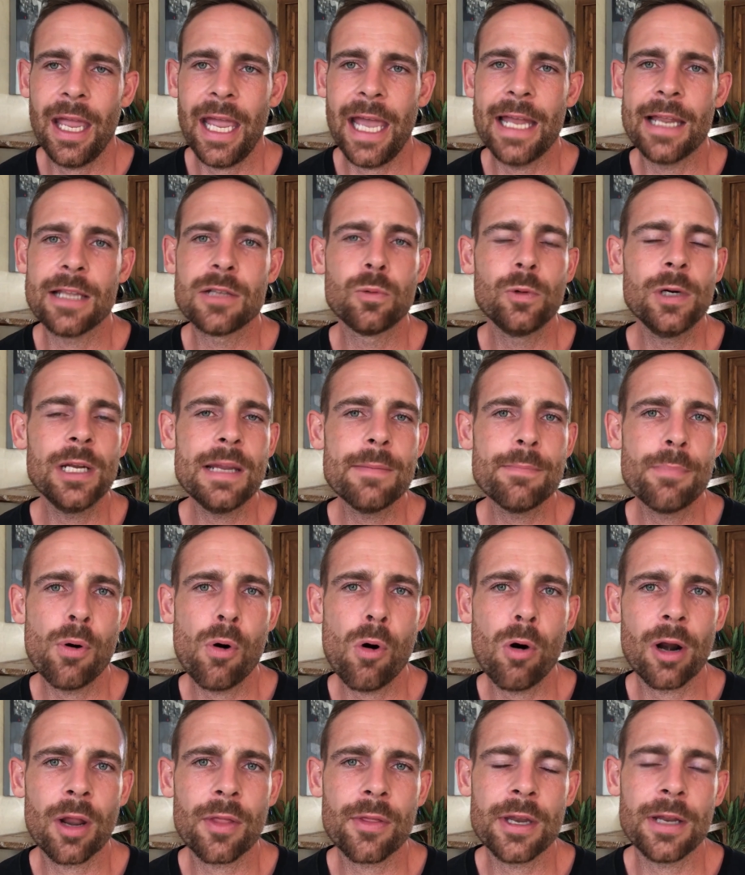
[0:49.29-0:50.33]
And it's really
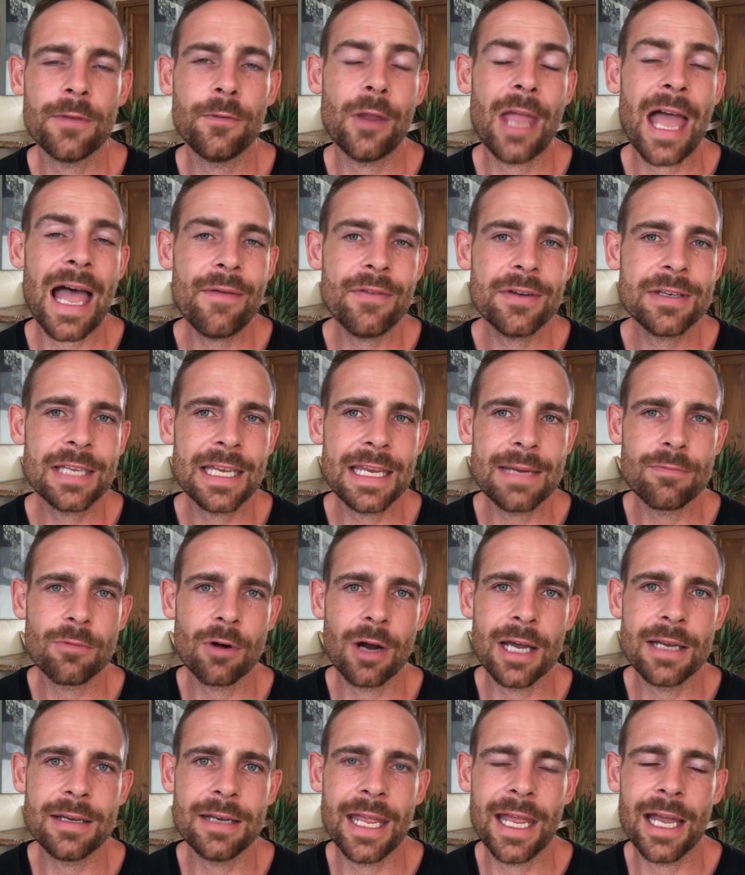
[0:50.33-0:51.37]
important that if you have a team
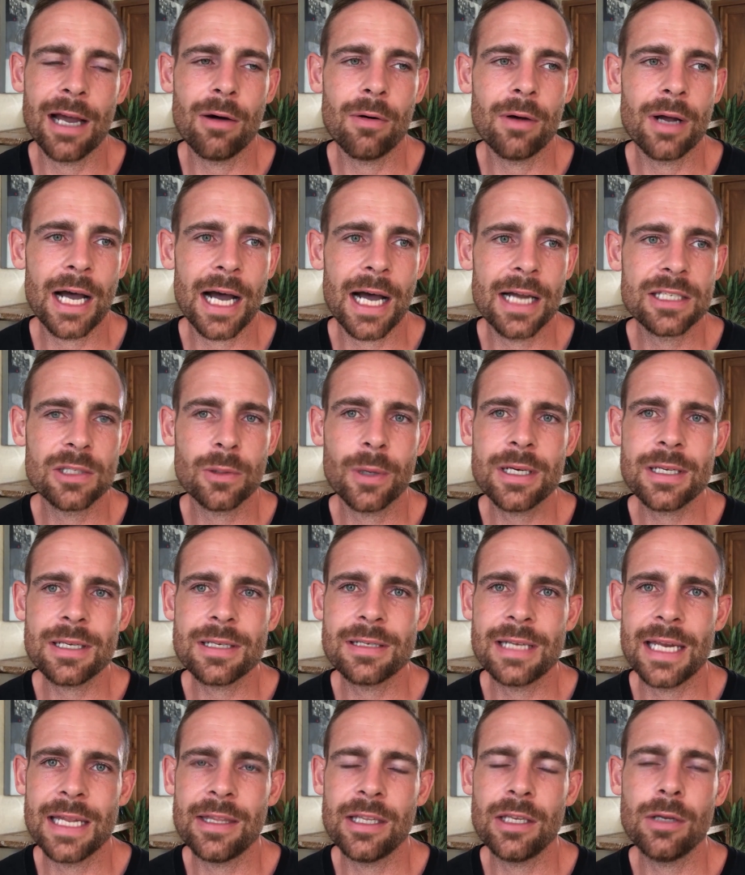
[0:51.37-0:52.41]
right now, to
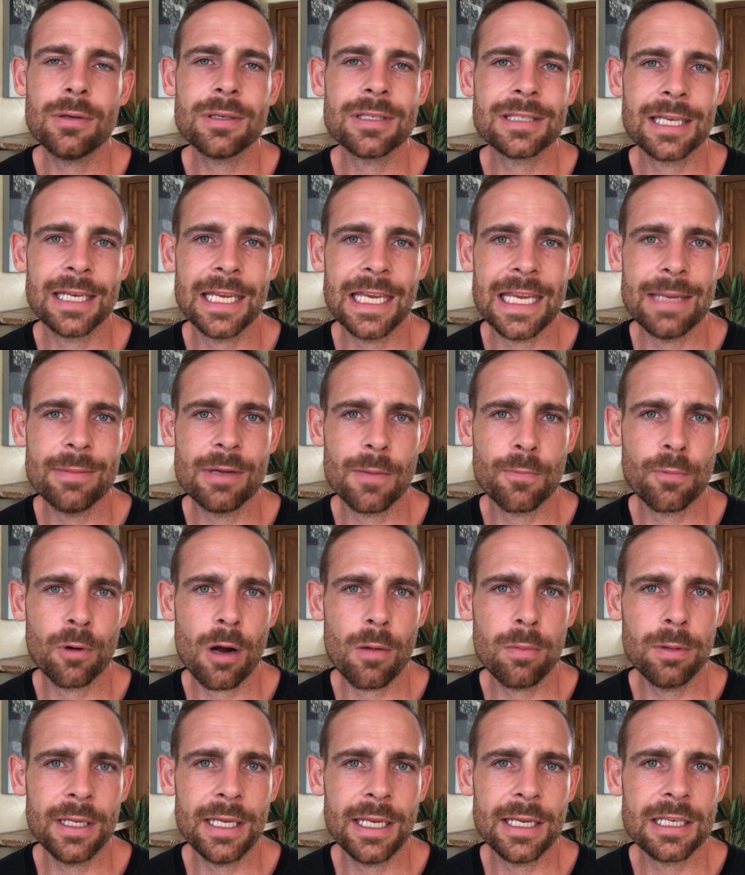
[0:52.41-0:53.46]
understand that your team are
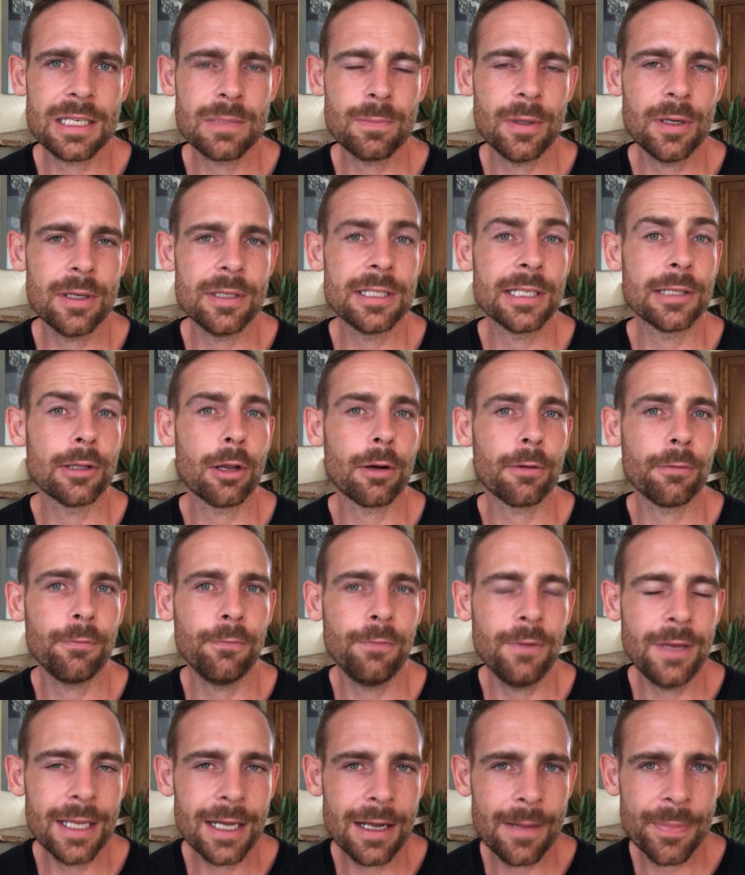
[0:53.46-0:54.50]
probably experiencing a lot of
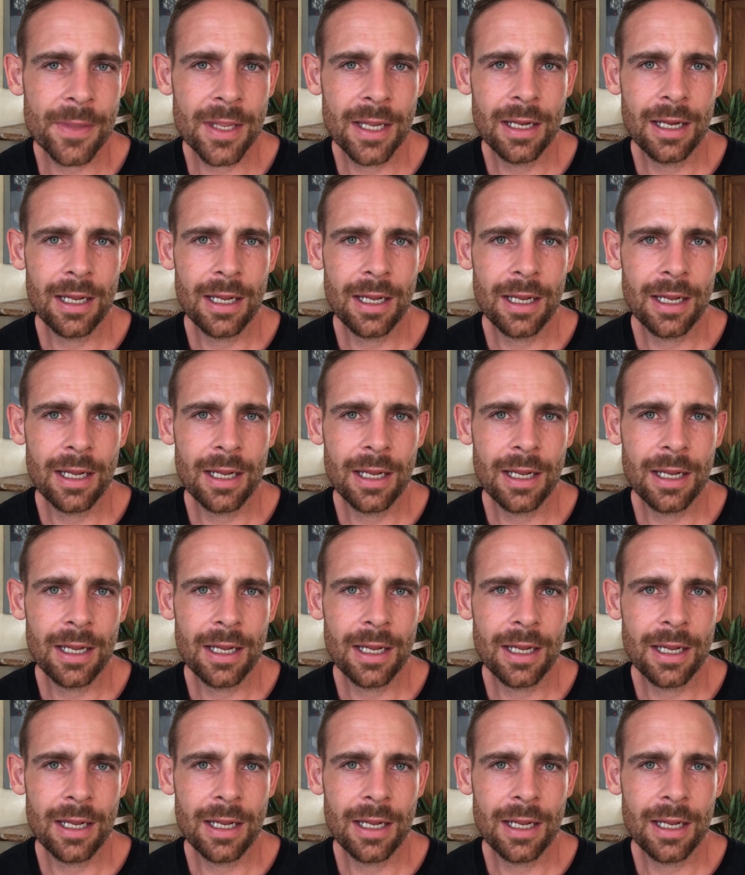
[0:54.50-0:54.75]
fear.